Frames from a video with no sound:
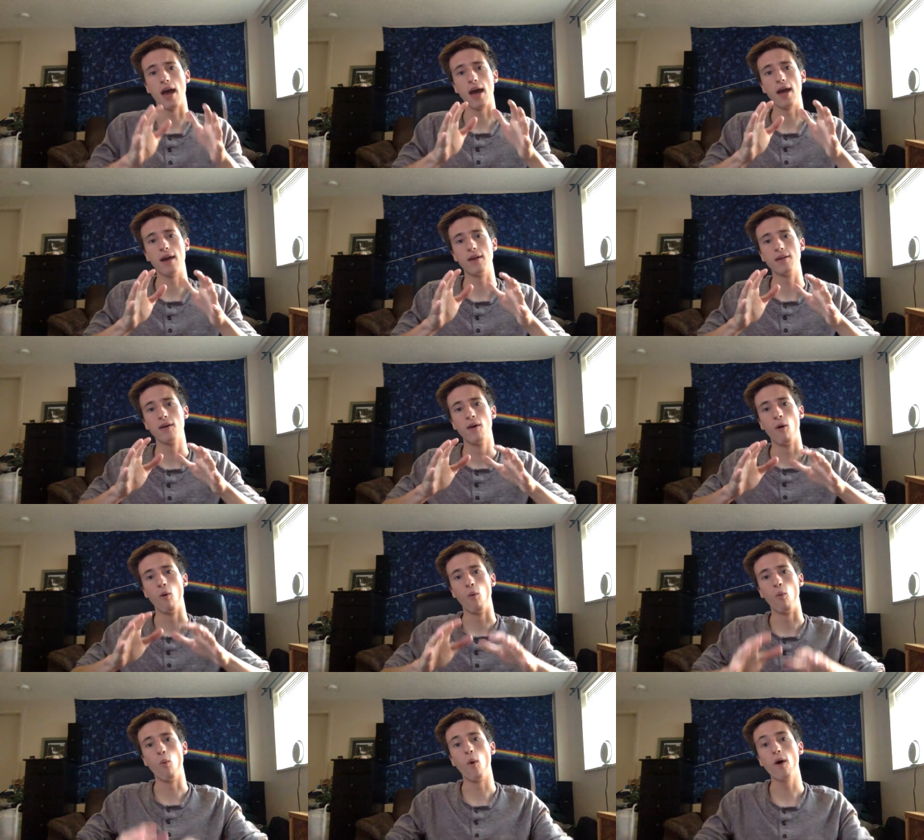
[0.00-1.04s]
And
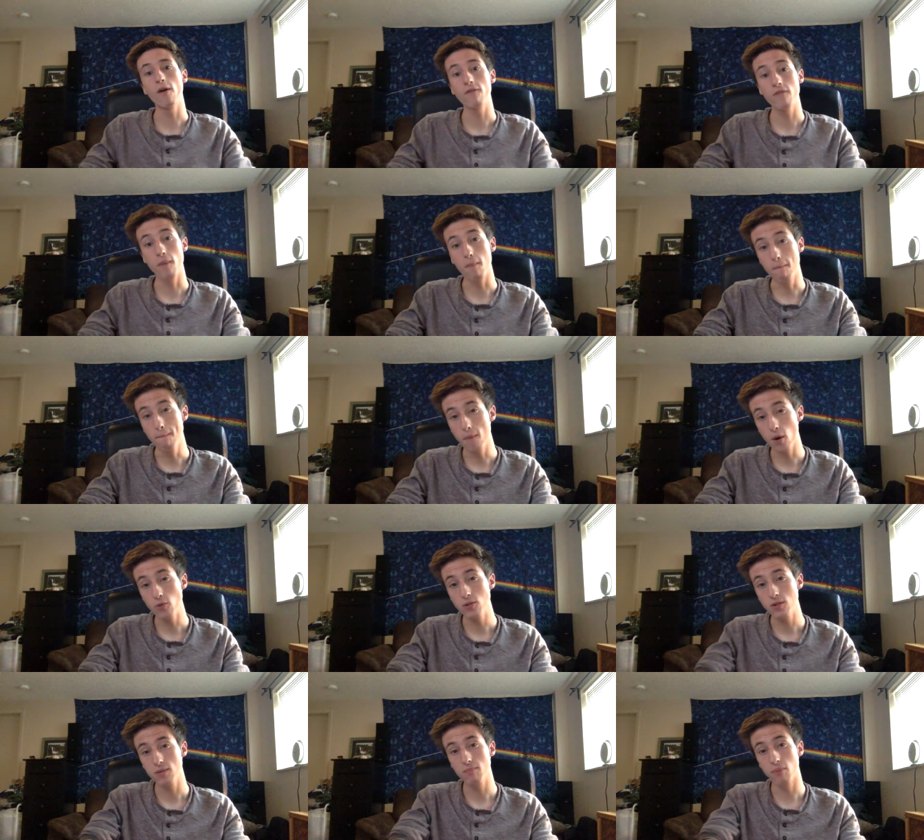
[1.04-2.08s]
one of the
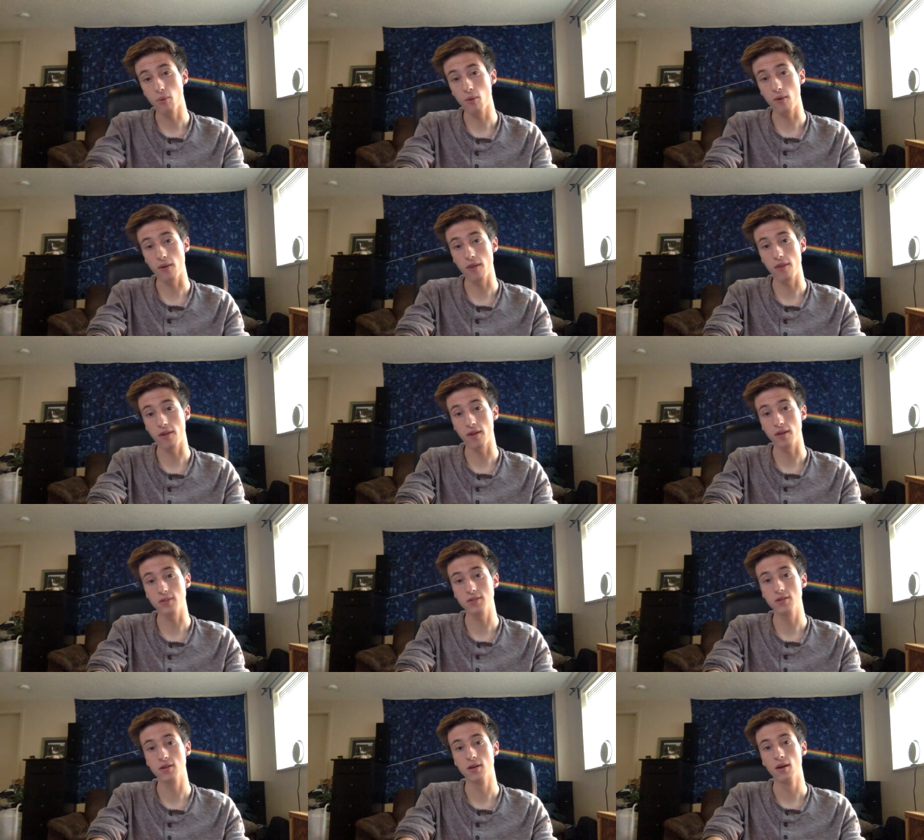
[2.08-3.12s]
most important
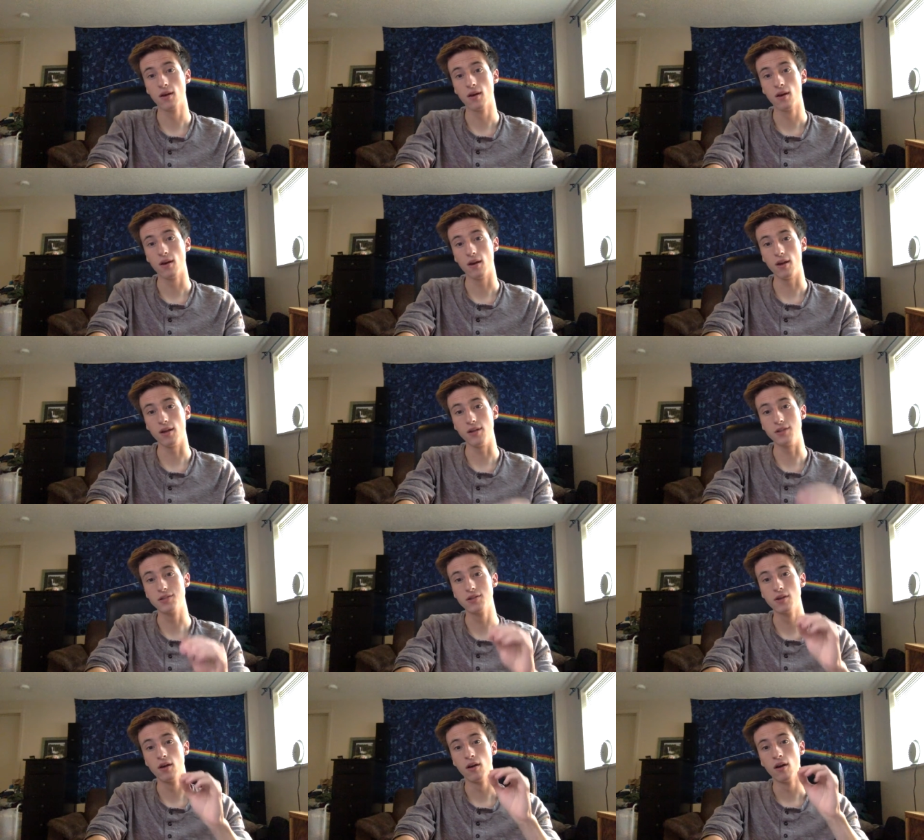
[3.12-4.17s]
things
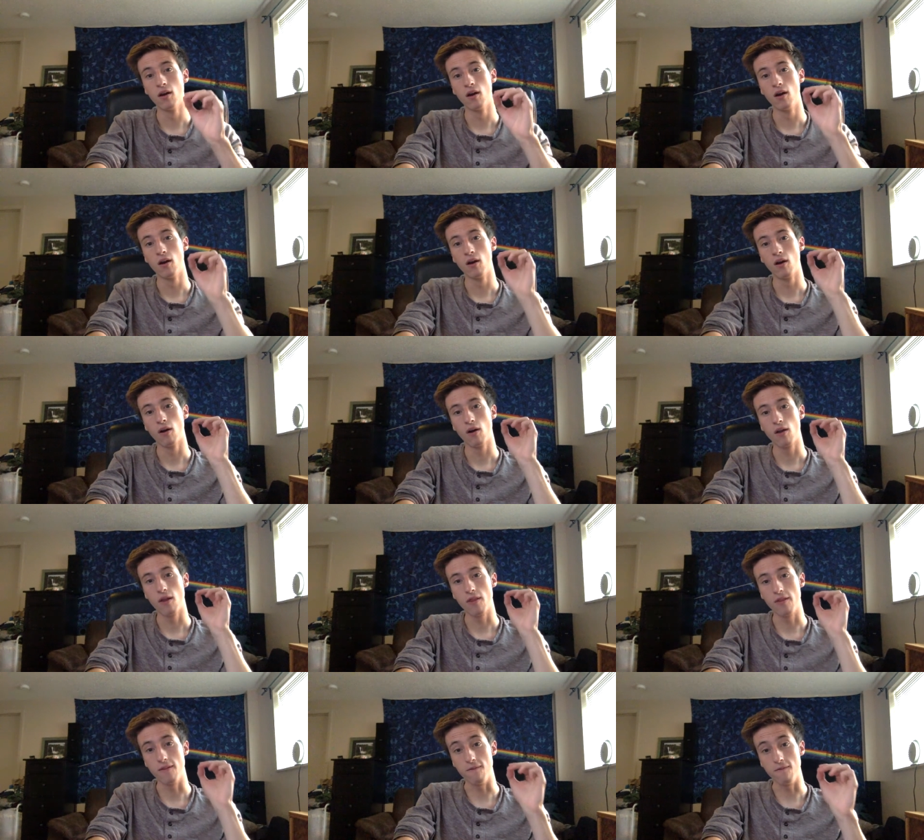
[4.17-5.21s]
is
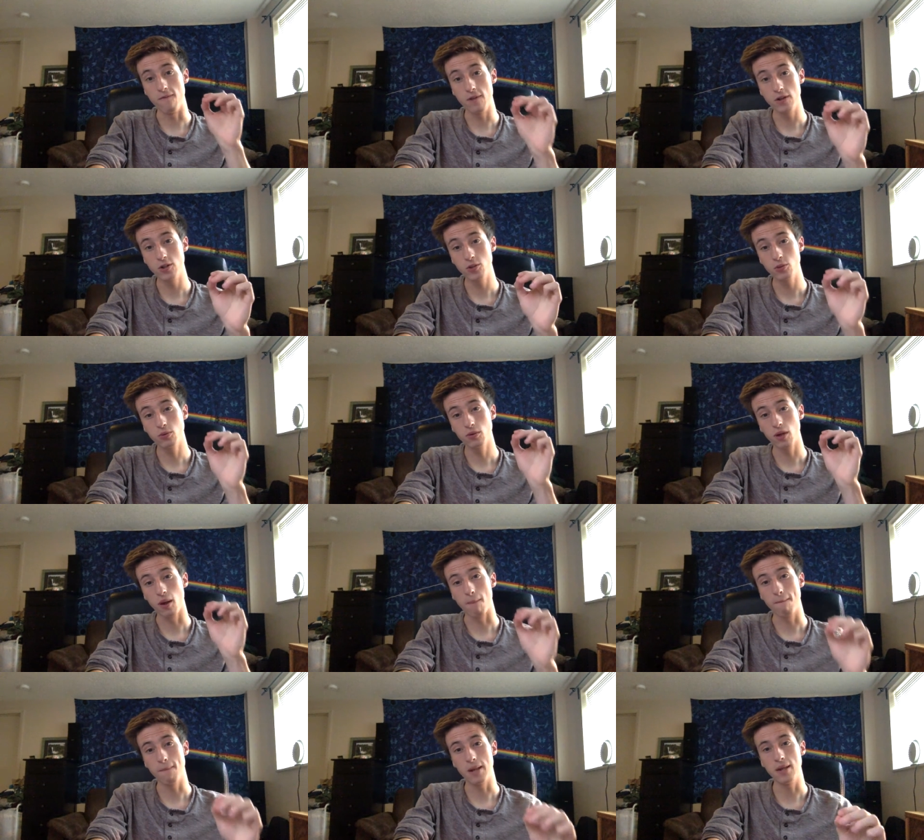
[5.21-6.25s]
the visual
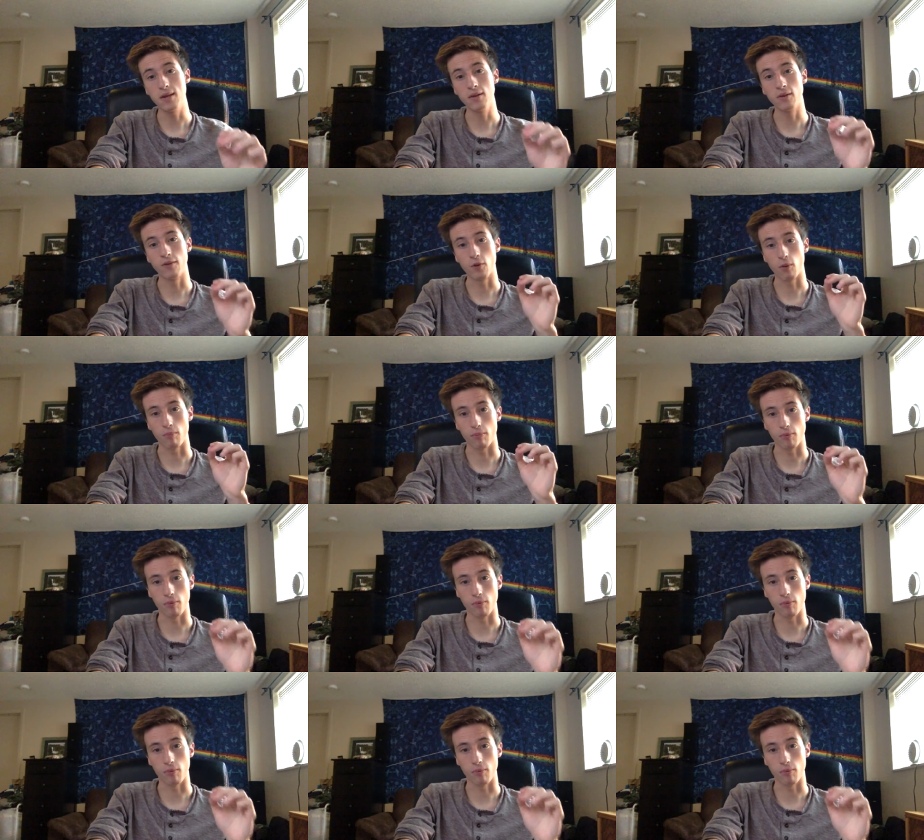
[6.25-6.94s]
appeal of your